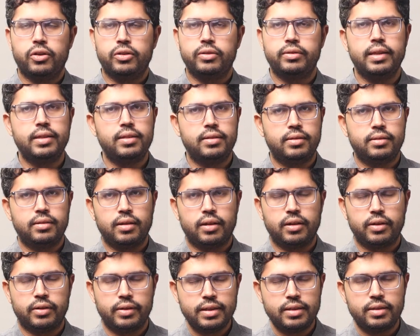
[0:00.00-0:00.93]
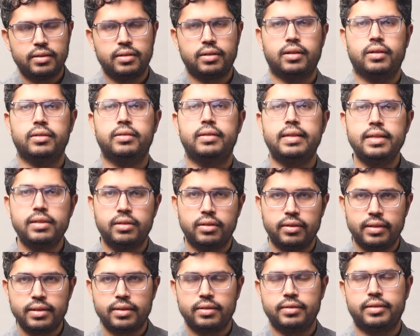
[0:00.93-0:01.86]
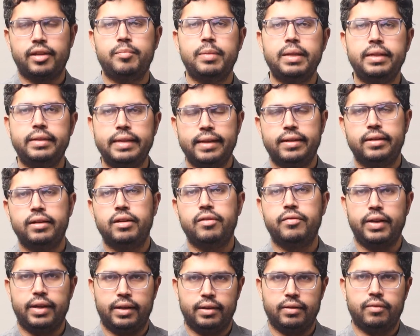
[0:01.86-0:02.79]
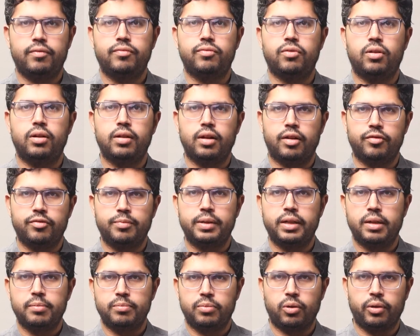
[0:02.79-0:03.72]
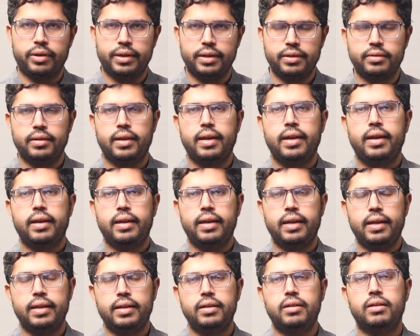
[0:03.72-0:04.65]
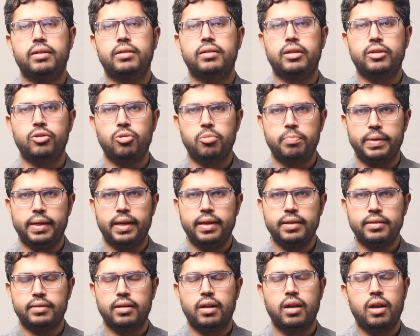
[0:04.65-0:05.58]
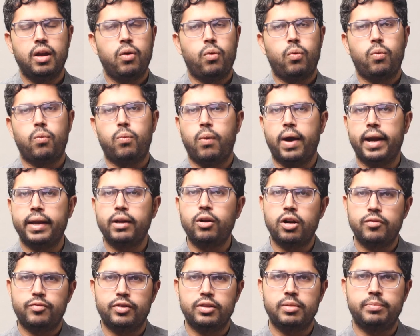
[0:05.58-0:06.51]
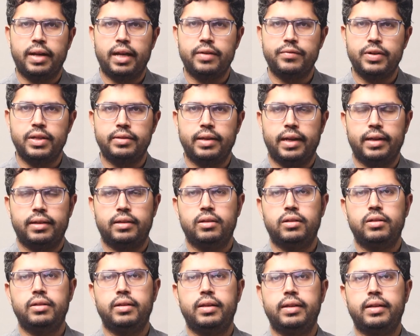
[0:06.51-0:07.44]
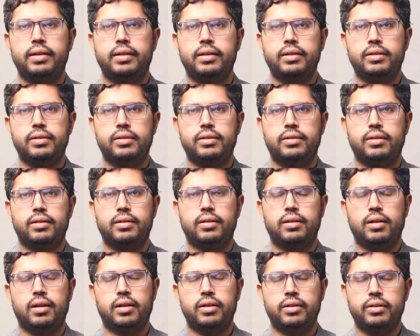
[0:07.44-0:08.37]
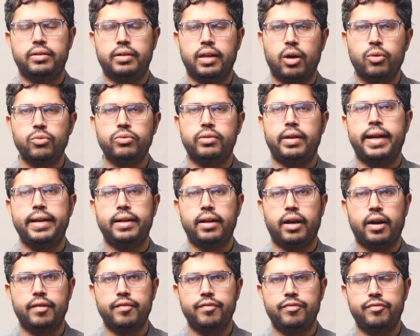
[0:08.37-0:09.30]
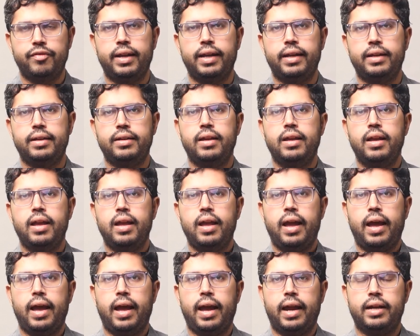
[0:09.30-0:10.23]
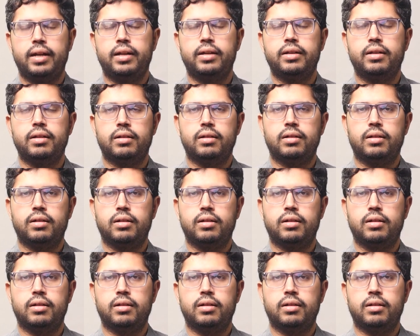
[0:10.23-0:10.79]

These risks have been taken away for government employees in the UPS. Why not for the private sector? It is downright unfair and